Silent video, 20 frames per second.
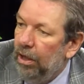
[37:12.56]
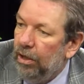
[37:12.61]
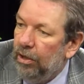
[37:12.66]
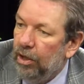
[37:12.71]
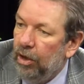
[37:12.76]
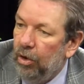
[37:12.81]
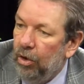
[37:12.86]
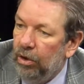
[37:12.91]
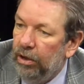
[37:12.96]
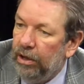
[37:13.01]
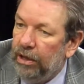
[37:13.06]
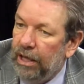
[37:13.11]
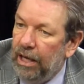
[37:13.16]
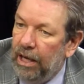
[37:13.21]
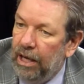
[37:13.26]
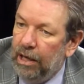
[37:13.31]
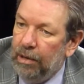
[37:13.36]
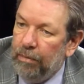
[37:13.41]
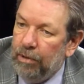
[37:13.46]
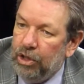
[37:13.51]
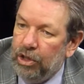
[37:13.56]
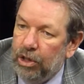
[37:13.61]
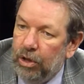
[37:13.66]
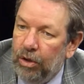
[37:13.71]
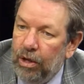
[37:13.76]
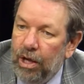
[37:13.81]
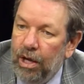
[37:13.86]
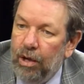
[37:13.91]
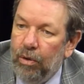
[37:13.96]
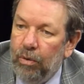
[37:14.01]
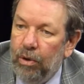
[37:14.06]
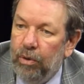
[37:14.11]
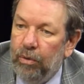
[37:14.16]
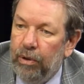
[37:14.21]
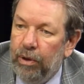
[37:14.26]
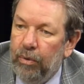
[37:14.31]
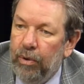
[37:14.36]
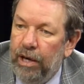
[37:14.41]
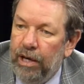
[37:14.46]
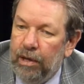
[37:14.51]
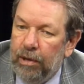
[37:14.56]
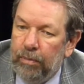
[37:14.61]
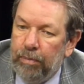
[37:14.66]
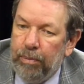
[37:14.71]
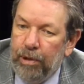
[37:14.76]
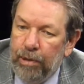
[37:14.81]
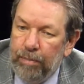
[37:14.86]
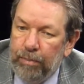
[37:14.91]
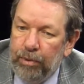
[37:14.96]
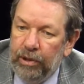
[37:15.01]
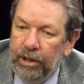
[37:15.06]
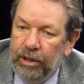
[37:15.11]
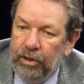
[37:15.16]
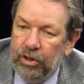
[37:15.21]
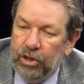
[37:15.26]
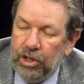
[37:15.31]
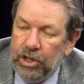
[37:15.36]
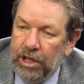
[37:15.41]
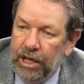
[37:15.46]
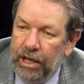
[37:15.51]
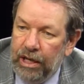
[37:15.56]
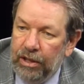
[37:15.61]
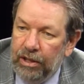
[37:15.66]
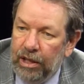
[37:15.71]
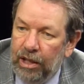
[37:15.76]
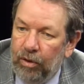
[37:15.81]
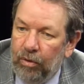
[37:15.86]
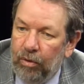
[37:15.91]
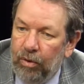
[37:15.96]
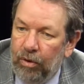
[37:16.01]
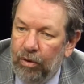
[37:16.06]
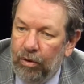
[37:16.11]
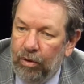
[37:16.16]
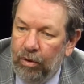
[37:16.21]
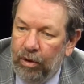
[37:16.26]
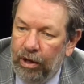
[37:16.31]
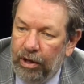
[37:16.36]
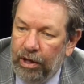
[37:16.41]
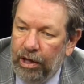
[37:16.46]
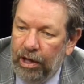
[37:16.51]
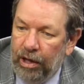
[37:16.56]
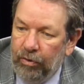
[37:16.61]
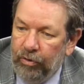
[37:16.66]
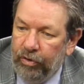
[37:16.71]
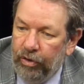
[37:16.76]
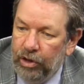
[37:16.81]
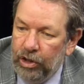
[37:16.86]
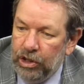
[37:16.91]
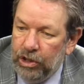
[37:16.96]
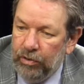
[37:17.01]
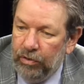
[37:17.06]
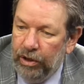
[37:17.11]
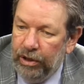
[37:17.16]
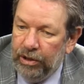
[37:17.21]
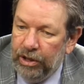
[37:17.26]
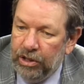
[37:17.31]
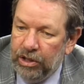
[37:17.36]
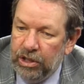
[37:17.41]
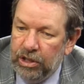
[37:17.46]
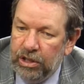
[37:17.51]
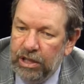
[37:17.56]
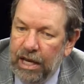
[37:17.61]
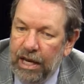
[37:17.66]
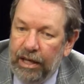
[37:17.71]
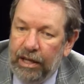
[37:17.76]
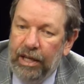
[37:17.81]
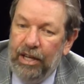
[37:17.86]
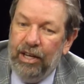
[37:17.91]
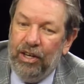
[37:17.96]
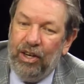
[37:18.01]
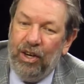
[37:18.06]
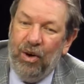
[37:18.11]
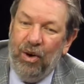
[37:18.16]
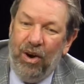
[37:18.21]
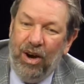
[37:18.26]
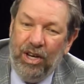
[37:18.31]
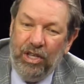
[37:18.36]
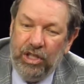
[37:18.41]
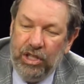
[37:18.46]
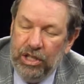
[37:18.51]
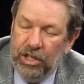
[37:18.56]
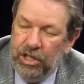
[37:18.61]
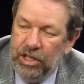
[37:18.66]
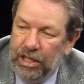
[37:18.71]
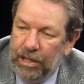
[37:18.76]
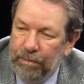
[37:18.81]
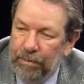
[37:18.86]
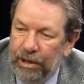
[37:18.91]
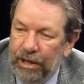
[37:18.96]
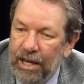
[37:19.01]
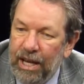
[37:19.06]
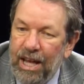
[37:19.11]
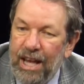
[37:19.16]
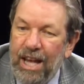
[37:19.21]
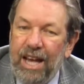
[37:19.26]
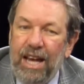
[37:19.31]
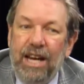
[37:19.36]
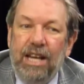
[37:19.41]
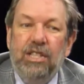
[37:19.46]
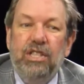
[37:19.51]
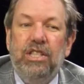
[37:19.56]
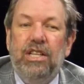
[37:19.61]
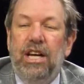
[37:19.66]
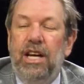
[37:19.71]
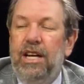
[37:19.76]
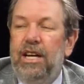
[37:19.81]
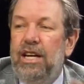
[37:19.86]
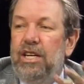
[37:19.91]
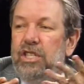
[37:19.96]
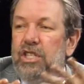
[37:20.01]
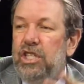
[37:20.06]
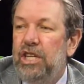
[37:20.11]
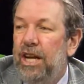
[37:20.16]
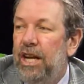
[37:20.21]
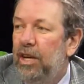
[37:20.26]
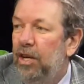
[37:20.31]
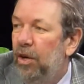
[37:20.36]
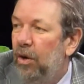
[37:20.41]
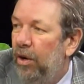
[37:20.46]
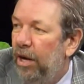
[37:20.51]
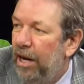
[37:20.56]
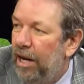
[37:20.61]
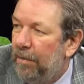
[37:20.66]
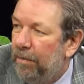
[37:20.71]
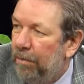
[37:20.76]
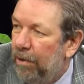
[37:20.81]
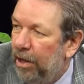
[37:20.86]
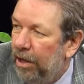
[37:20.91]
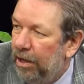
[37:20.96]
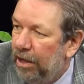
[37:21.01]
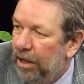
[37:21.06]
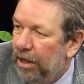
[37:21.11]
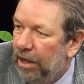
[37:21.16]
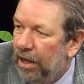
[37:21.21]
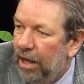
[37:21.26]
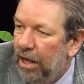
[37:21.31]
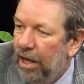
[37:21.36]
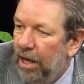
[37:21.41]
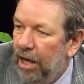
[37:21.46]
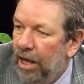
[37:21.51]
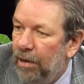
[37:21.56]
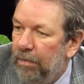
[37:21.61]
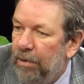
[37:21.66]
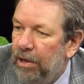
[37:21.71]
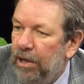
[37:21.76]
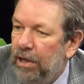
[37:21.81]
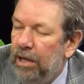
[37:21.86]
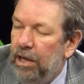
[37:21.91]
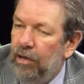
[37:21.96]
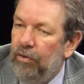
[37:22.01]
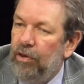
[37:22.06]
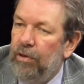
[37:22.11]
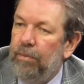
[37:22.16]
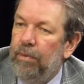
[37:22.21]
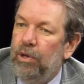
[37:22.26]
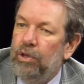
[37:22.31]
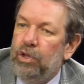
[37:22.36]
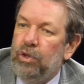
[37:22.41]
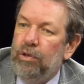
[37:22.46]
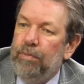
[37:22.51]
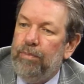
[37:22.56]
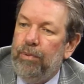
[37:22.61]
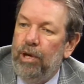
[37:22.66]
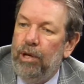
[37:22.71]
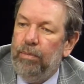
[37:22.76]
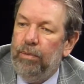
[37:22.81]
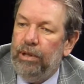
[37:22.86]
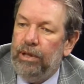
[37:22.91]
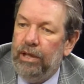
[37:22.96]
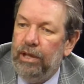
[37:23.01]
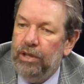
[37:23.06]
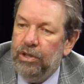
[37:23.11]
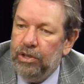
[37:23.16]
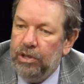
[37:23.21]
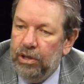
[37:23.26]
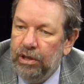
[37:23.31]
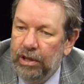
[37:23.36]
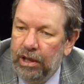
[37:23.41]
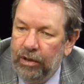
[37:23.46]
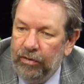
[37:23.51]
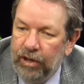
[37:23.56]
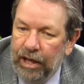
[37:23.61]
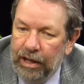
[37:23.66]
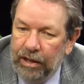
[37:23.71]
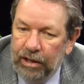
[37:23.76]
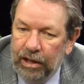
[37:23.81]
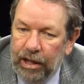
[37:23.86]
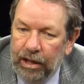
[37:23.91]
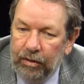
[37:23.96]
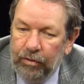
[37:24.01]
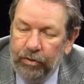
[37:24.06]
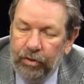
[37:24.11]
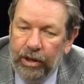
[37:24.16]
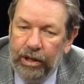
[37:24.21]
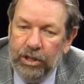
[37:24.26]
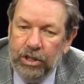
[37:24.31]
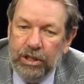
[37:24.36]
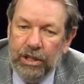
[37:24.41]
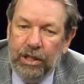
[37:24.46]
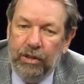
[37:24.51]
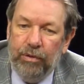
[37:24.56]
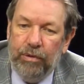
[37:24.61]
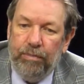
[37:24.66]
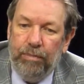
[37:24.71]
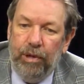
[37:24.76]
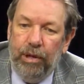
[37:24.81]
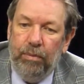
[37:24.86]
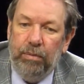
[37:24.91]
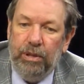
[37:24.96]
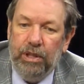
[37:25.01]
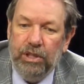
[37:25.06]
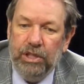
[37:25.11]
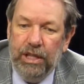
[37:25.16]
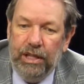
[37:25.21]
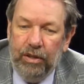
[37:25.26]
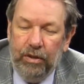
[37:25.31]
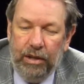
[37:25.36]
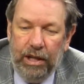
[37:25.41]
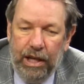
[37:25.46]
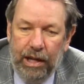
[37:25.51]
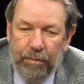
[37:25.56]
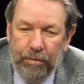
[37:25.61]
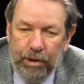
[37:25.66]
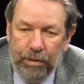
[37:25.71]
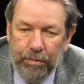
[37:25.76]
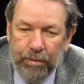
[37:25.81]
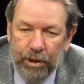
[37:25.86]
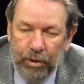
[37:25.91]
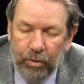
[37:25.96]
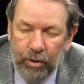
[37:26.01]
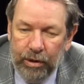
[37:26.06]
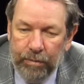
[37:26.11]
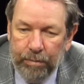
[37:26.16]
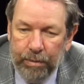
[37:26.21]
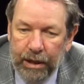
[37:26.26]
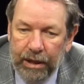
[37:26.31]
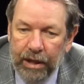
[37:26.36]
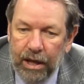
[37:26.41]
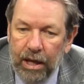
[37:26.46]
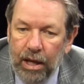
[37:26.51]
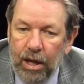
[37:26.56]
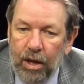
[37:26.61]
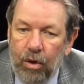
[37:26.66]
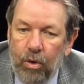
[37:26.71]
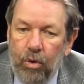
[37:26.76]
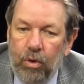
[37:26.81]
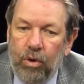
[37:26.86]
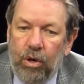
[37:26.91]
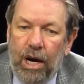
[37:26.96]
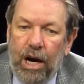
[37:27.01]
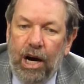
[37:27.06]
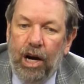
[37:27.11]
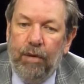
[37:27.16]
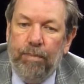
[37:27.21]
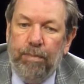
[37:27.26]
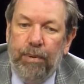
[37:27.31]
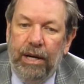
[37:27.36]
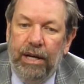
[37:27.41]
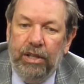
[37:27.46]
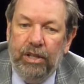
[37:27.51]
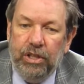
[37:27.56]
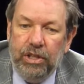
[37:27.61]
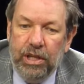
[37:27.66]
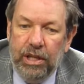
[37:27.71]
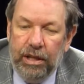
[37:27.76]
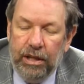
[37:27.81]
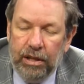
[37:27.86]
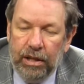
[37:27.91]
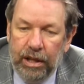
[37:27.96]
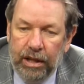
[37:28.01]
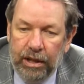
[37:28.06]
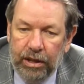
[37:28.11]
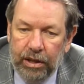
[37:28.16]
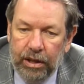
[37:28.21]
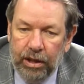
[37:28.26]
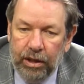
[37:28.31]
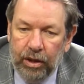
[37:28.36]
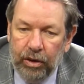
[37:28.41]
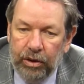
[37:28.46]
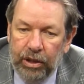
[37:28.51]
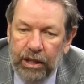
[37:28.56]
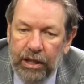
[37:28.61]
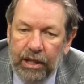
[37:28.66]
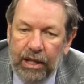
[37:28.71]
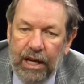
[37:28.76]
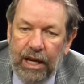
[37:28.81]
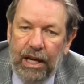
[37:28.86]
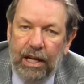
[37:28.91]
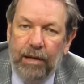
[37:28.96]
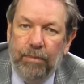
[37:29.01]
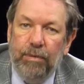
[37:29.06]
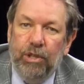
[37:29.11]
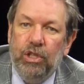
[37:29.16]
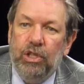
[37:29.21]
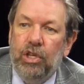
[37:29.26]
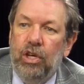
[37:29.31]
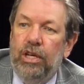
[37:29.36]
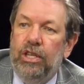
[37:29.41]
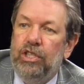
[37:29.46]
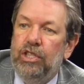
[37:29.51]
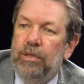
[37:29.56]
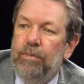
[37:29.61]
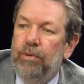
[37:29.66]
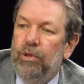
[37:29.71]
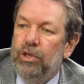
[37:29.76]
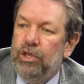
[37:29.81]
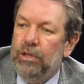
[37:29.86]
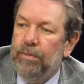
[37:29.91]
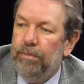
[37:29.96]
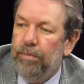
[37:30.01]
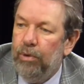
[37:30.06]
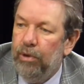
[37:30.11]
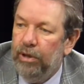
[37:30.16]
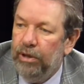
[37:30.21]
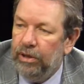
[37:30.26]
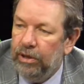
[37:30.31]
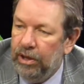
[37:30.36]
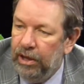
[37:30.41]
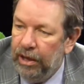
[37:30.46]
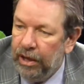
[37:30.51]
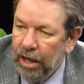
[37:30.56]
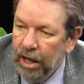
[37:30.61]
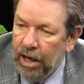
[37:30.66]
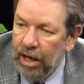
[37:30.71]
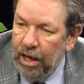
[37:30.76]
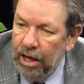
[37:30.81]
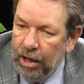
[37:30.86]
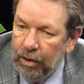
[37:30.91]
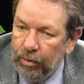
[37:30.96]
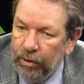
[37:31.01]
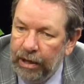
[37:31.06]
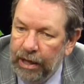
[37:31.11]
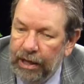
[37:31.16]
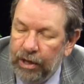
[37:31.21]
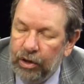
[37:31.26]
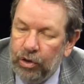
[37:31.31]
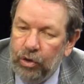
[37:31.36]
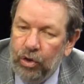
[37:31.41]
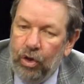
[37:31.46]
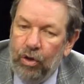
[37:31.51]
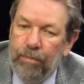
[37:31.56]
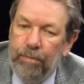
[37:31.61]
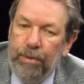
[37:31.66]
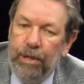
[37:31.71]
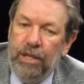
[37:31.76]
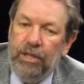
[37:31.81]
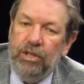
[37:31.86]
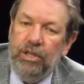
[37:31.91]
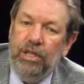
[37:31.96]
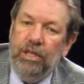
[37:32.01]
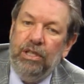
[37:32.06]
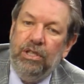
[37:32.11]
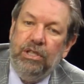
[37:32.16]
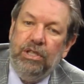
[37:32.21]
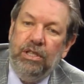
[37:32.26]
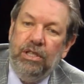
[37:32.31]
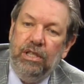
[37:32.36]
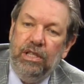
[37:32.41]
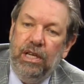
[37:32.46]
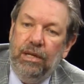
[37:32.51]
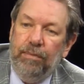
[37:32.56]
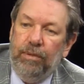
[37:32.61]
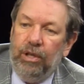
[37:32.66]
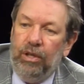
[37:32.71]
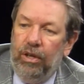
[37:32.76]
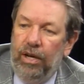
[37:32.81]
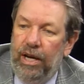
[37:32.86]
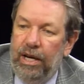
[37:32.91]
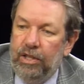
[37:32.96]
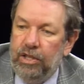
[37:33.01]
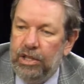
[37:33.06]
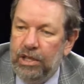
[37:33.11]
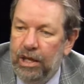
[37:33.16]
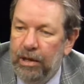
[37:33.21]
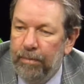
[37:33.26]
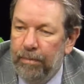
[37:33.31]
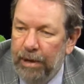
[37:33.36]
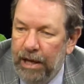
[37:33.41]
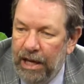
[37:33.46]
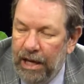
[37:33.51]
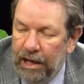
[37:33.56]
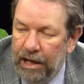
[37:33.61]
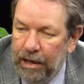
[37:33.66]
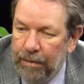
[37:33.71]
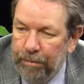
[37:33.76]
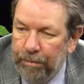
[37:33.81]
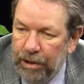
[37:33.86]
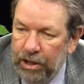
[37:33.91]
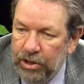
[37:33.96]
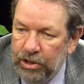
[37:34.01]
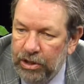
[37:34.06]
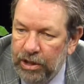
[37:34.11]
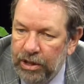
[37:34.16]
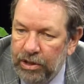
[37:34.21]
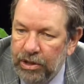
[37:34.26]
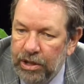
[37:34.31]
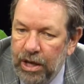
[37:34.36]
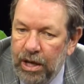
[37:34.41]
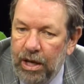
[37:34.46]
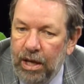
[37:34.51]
economy. So what we want people to understand that, well, again, first of all, this is not going to cost us any money. It's going to generate money. I mean, even most Republicans, and I've got a lot of friends that are Republicans, I don't happen to be one, but who harp on saying that, the economy is always the most important thing, and we got to grow business, and Democrats are bad on business,